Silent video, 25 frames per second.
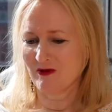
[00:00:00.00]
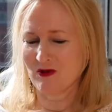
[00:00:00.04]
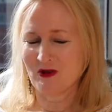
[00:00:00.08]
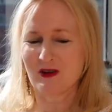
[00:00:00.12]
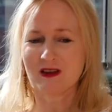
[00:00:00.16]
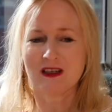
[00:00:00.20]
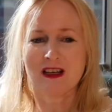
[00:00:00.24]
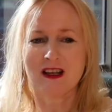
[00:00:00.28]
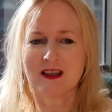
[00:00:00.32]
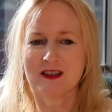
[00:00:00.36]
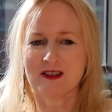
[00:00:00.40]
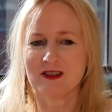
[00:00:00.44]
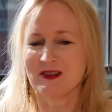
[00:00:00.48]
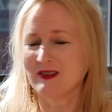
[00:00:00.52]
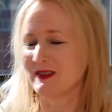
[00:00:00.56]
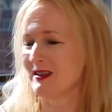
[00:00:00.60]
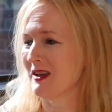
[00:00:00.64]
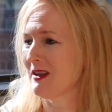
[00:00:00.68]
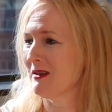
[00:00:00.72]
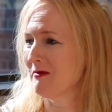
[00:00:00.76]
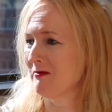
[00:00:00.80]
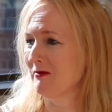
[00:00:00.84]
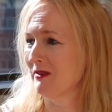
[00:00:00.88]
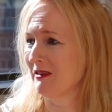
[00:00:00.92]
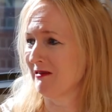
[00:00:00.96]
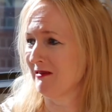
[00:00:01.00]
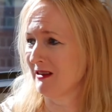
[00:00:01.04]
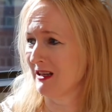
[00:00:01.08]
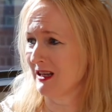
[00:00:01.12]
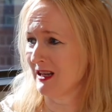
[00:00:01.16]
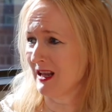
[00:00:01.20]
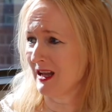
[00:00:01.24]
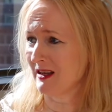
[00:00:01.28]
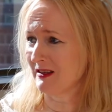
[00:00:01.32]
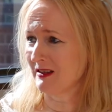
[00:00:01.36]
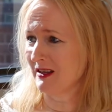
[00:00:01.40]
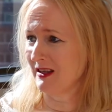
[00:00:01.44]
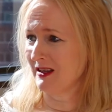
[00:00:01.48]
of all, I'd like to say I'm very
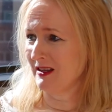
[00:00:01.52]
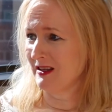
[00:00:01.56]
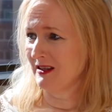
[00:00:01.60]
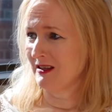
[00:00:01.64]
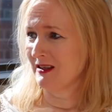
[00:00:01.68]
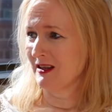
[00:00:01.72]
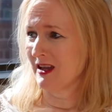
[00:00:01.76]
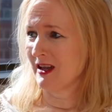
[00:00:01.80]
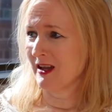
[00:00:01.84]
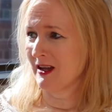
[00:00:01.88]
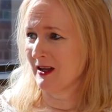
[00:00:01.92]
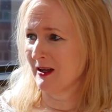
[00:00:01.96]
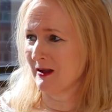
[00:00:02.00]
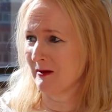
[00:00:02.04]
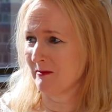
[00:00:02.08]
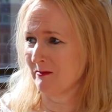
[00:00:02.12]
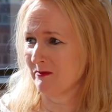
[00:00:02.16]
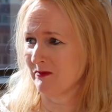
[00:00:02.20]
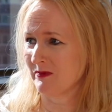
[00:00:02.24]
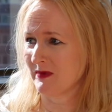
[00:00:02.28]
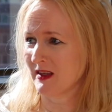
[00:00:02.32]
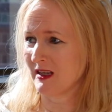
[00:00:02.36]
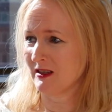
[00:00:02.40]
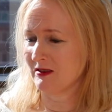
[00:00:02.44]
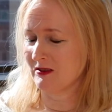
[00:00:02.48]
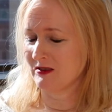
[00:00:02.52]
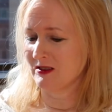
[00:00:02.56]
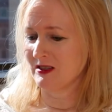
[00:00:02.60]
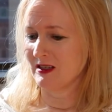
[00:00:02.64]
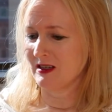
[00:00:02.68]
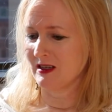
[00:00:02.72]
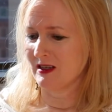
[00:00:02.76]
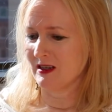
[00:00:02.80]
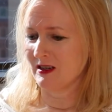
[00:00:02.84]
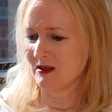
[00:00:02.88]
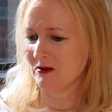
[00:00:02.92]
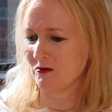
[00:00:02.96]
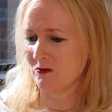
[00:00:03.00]
lucky in
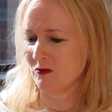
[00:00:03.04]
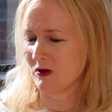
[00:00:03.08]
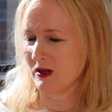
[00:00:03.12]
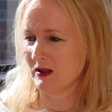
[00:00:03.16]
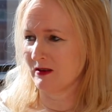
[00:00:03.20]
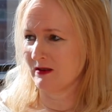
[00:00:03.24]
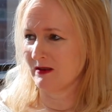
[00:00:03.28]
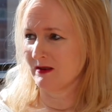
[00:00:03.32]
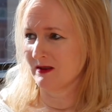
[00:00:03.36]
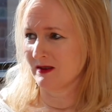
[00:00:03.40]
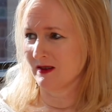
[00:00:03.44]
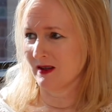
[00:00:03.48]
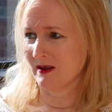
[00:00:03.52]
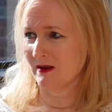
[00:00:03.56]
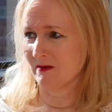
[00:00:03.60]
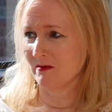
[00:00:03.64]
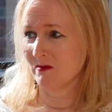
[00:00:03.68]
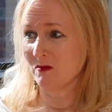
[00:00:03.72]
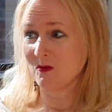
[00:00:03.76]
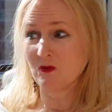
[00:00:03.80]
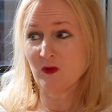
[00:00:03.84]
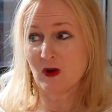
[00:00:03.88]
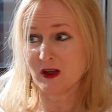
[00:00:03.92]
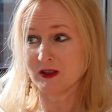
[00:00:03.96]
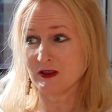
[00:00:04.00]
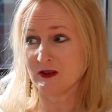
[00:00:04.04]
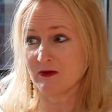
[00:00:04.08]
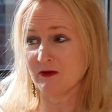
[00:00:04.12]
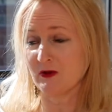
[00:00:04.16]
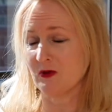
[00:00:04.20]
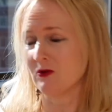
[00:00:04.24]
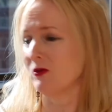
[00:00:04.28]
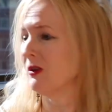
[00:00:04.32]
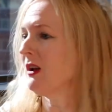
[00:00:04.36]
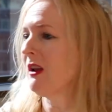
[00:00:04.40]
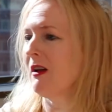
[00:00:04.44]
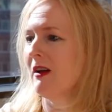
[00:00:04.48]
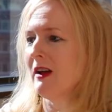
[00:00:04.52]
dealing with some
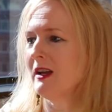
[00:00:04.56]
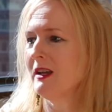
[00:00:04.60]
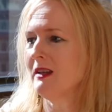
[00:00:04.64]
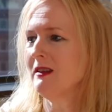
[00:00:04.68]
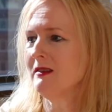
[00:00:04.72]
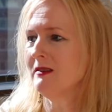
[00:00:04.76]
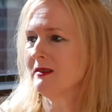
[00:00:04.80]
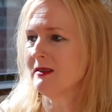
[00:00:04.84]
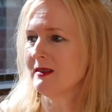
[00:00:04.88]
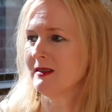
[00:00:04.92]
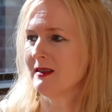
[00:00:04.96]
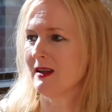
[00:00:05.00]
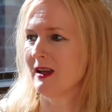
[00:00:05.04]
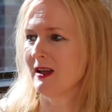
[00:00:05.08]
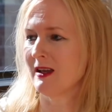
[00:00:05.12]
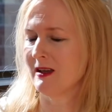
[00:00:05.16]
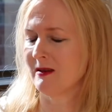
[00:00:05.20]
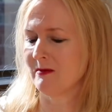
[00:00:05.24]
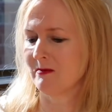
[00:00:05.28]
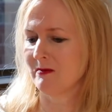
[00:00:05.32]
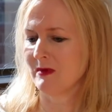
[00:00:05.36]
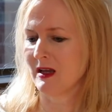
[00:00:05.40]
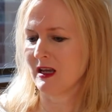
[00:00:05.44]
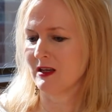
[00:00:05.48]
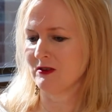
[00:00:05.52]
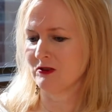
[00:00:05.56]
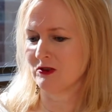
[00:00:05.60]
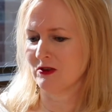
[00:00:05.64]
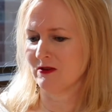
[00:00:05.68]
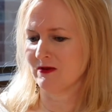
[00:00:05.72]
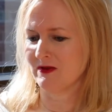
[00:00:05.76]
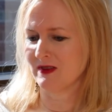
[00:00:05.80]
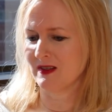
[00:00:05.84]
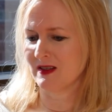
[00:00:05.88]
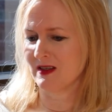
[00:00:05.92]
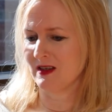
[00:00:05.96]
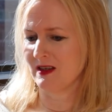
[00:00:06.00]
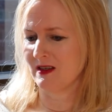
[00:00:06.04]
wonderful clients. As
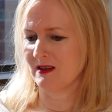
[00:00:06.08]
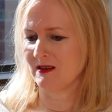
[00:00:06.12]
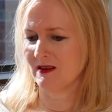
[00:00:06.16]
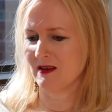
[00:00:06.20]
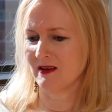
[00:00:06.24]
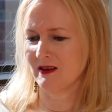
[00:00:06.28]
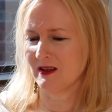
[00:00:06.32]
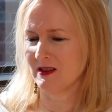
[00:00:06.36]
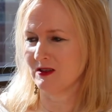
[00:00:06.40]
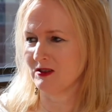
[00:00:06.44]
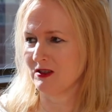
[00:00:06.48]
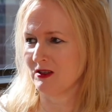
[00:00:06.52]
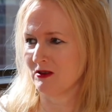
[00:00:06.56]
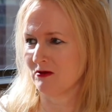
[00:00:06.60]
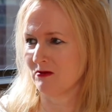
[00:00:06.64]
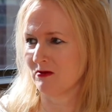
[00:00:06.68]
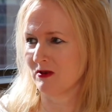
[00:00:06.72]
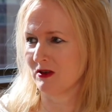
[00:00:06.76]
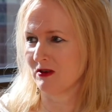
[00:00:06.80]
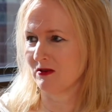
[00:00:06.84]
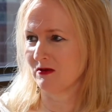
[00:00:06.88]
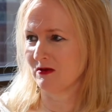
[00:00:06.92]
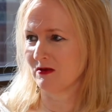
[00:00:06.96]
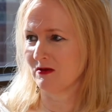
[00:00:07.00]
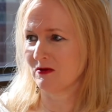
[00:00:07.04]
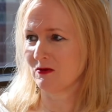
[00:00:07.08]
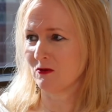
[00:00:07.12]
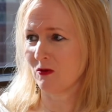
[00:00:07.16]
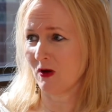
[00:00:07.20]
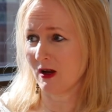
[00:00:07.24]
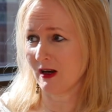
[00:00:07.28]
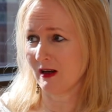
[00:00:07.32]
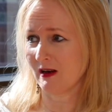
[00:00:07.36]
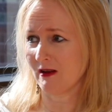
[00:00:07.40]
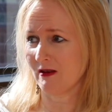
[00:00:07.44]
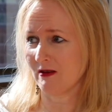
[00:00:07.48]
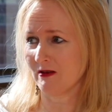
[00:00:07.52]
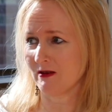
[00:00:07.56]
you've said, I deal with
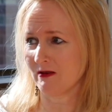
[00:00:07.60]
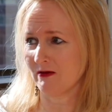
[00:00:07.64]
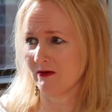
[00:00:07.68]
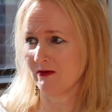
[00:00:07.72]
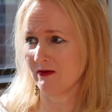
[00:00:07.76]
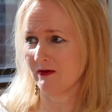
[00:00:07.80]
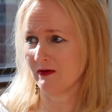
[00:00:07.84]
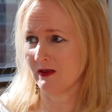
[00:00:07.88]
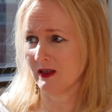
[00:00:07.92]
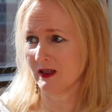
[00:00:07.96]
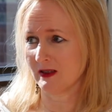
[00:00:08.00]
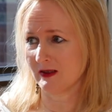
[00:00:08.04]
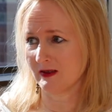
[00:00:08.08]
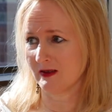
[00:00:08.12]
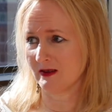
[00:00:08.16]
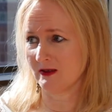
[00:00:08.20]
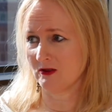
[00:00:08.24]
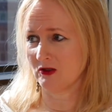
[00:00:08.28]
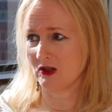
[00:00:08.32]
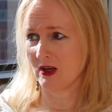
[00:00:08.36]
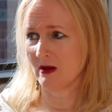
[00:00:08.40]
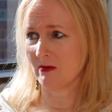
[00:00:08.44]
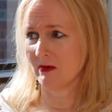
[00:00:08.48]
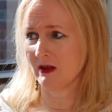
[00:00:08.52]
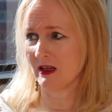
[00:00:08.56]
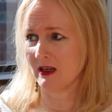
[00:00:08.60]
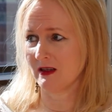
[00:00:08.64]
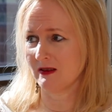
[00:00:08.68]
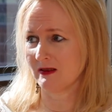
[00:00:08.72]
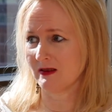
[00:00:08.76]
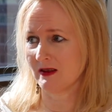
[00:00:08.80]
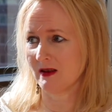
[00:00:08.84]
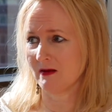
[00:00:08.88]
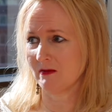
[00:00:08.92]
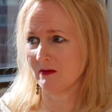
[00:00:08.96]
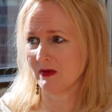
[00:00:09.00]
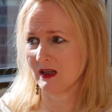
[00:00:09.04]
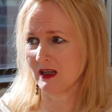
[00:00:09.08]
quite a lot of listed Japanese
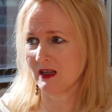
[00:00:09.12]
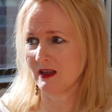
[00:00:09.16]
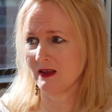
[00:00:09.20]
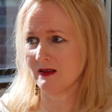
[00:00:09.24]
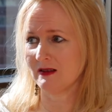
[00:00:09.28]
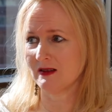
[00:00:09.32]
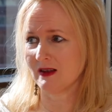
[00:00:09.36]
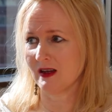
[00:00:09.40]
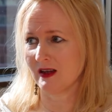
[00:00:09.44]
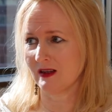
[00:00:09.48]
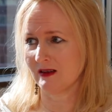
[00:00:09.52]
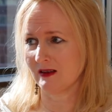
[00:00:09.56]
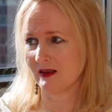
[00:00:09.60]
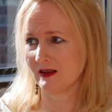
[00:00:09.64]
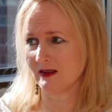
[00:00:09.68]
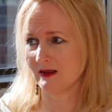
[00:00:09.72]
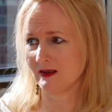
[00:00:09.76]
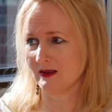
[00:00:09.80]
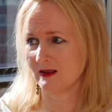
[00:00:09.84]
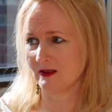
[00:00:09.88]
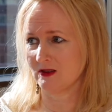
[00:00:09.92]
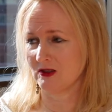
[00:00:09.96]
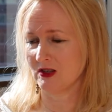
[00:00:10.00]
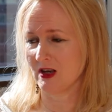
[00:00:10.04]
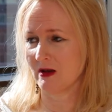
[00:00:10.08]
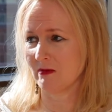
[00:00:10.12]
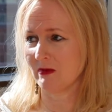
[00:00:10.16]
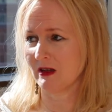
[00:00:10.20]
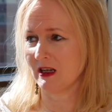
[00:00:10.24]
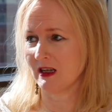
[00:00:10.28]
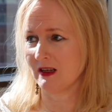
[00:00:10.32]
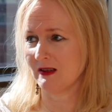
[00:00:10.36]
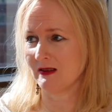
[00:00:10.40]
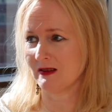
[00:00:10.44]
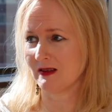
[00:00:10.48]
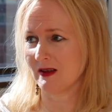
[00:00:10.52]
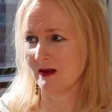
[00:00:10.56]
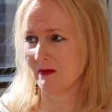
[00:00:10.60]
companies, unlisted
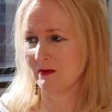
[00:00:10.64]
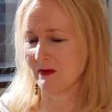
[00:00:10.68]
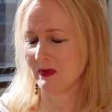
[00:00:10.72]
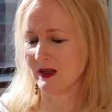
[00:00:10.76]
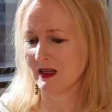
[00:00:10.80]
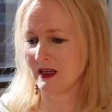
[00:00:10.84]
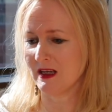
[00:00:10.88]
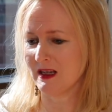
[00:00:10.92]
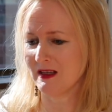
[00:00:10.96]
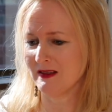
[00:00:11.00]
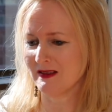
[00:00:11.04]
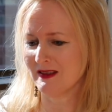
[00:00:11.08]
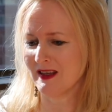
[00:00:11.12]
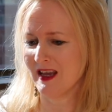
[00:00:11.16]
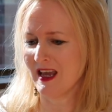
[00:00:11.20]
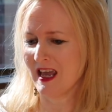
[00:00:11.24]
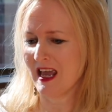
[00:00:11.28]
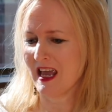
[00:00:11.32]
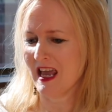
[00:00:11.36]
Japanese companies,